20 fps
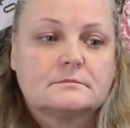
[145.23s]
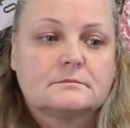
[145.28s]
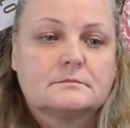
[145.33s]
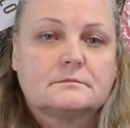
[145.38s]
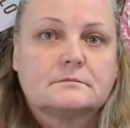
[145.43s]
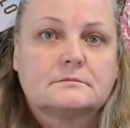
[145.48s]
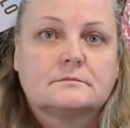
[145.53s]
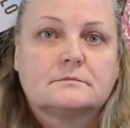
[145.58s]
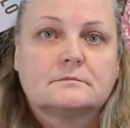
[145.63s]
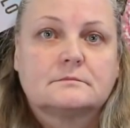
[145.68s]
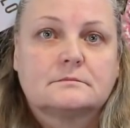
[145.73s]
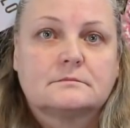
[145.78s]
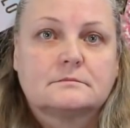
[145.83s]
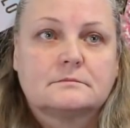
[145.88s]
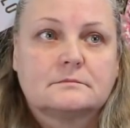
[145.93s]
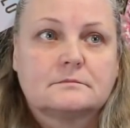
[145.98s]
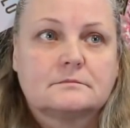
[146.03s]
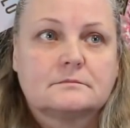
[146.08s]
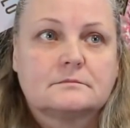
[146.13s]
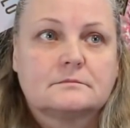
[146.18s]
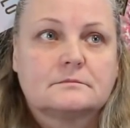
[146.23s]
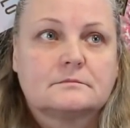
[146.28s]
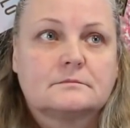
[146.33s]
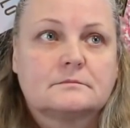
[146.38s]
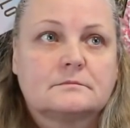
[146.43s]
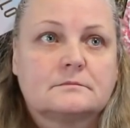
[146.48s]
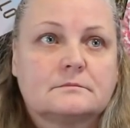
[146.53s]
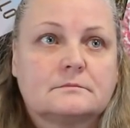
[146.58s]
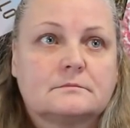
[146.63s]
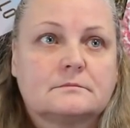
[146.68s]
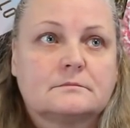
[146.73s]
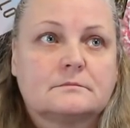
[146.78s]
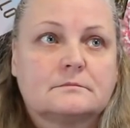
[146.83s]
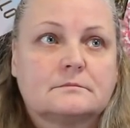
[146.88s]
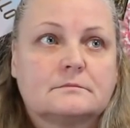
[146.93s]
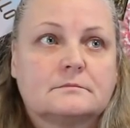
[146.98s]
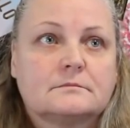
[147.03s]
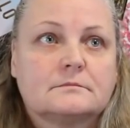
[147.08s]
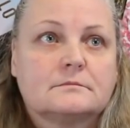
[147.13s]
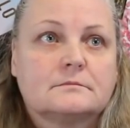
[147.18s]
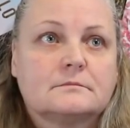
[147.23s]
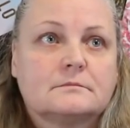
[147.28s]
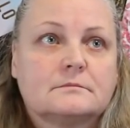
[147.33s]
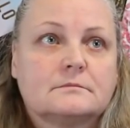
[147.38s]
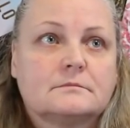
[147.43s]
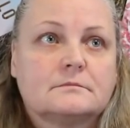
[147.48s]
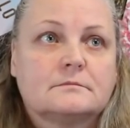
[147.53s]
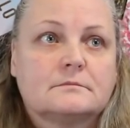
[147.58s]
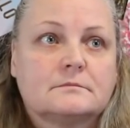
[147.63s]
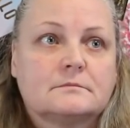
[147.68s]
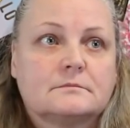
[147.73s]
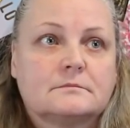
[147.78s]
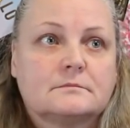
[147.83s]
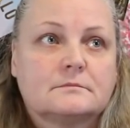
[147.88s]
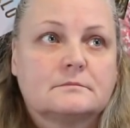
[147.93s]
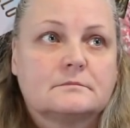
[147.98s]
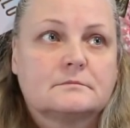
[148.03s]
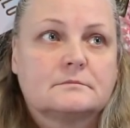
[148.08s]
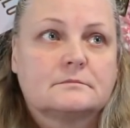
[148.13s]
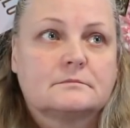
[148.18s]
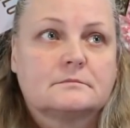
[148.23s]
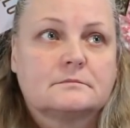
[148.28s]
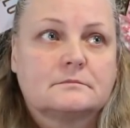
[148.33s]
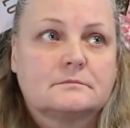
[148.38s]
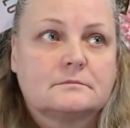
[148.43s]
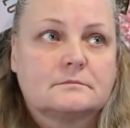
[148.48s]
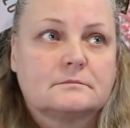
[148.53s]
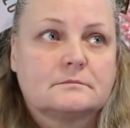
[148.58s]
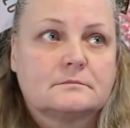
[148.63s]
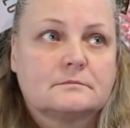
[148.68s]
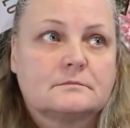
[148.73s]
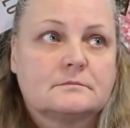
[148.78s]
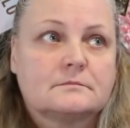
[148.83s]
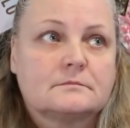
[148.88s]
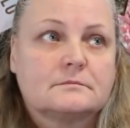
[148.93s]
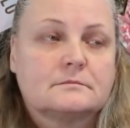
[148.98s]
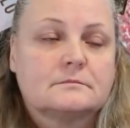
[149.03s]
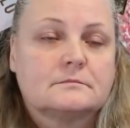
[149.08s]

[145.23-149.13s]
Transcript: (silent)